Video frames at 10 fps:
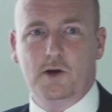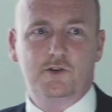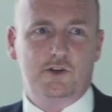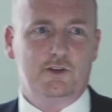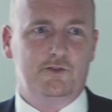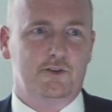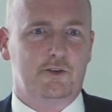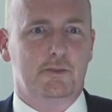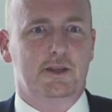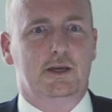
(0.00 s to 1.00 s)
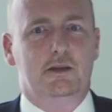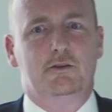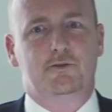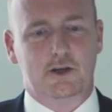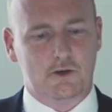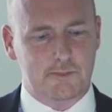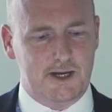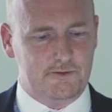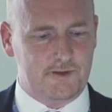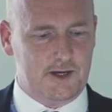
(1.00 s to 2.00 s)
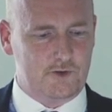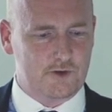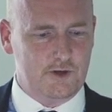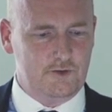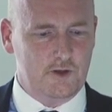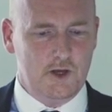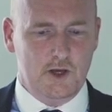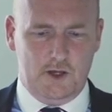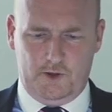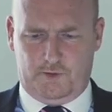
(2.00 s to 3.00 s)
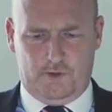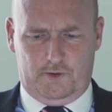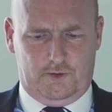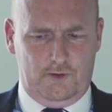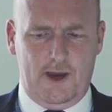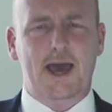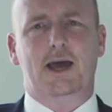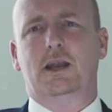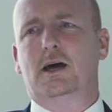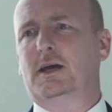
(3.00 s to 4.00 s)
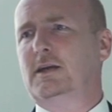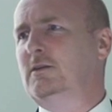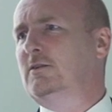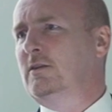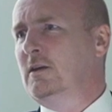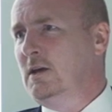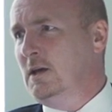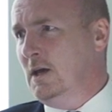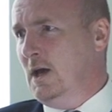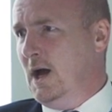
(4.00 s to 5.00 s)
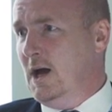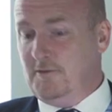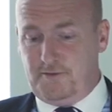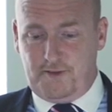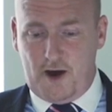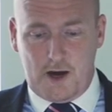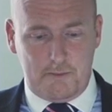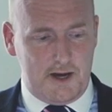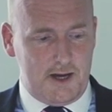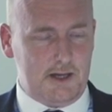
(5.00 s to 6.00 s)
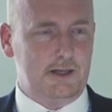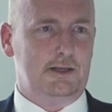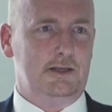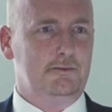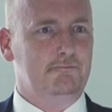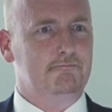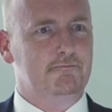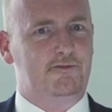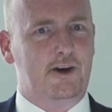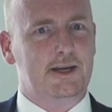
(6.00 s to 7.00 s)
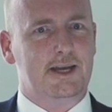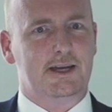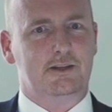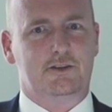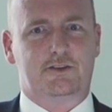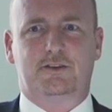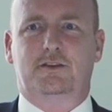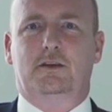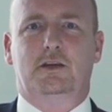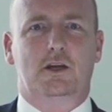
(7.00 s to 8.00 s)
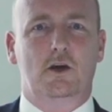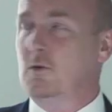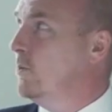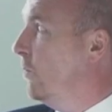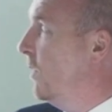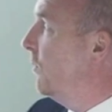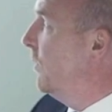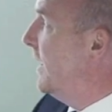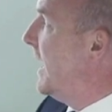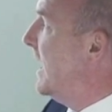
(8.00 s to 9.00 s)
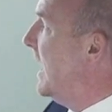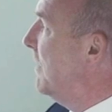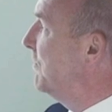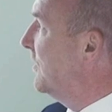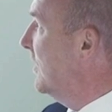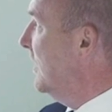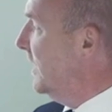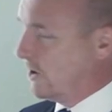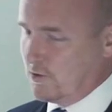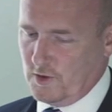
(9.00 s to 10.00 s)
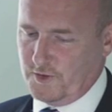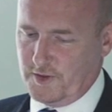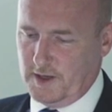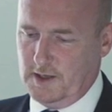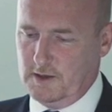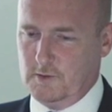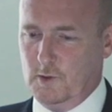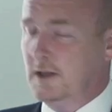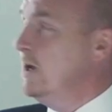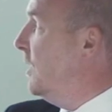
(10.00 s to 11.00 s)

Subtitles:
brochures for some of the vehicle manufacturers, through to airlines, pharma, finance, you know, we're absolutely across the, well,